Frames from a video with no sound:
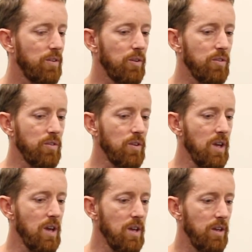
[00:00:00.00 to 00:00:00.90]
So it's
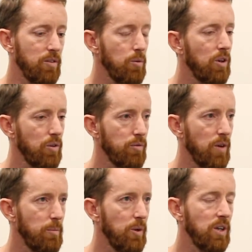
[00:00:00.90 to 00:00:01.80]
quite a good
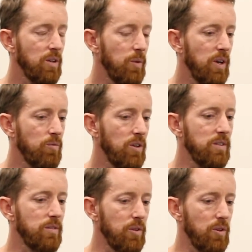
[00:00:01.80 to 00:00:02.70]
framework, and we're
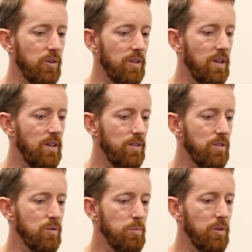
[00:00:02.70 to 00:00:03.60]
relatively early days into it,